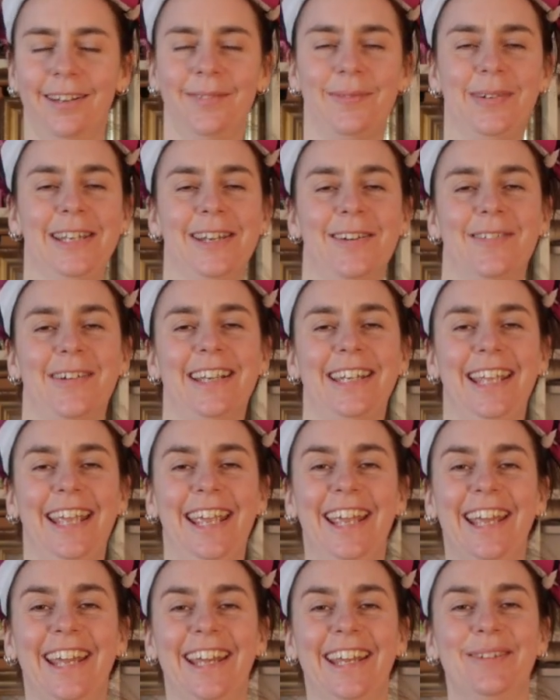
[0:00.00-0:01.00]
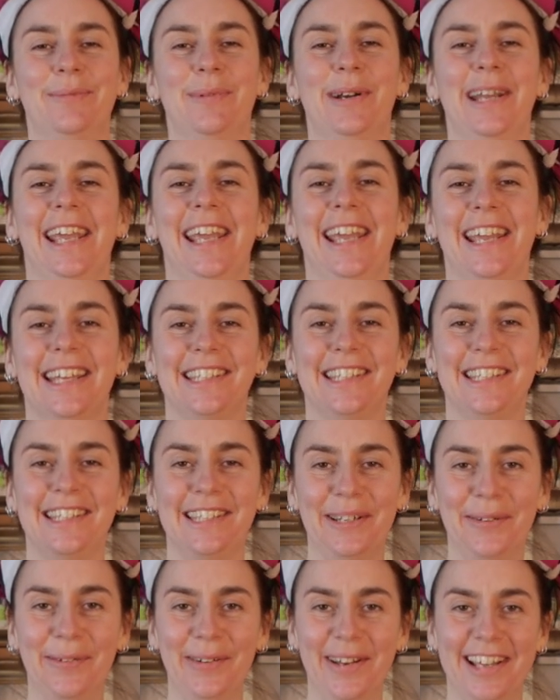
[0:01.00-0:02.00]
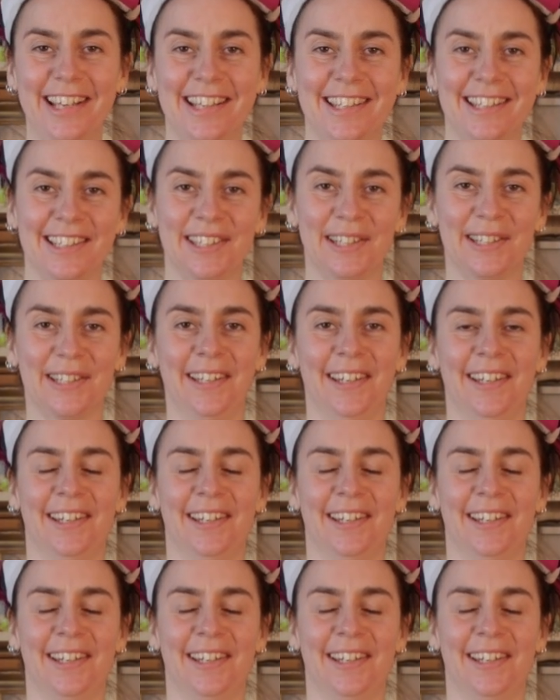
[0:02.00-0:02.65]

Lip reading: When you're ready, bringing it to stillness.